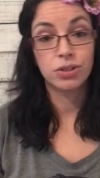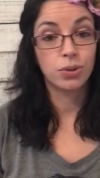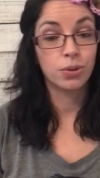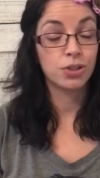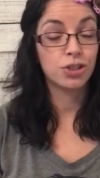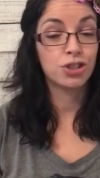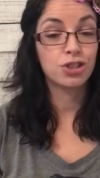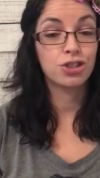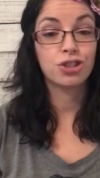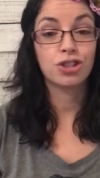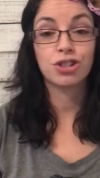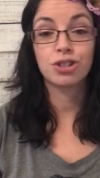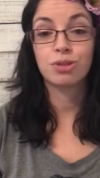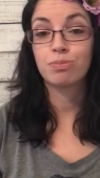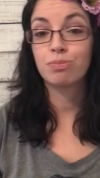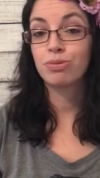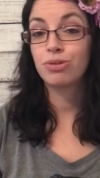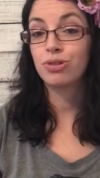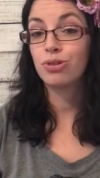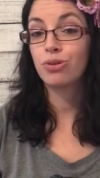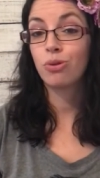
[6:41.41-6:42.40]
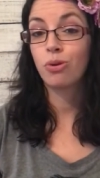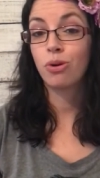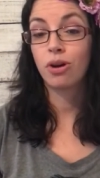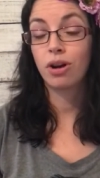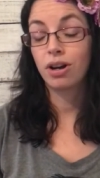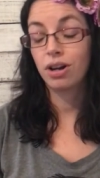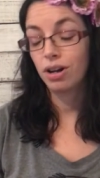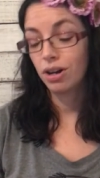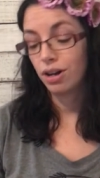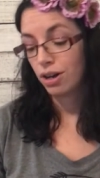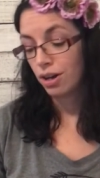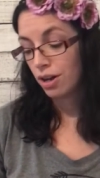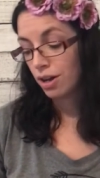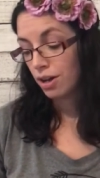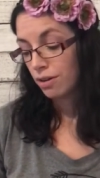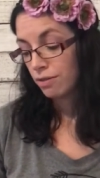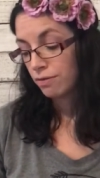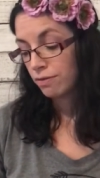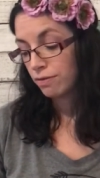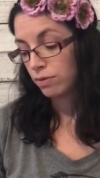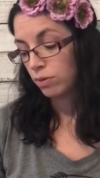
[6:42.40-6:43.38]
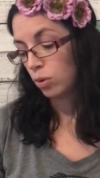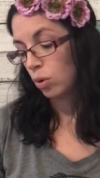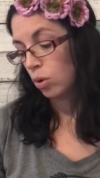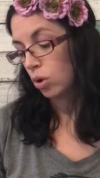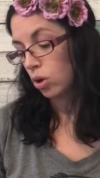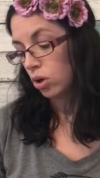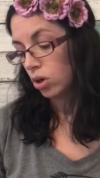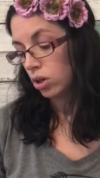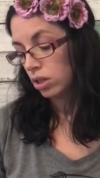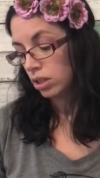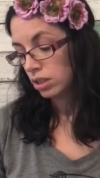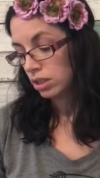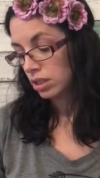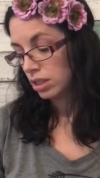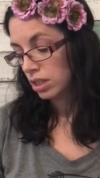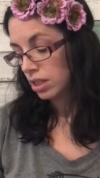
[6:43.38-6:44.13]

So it's just pure floral.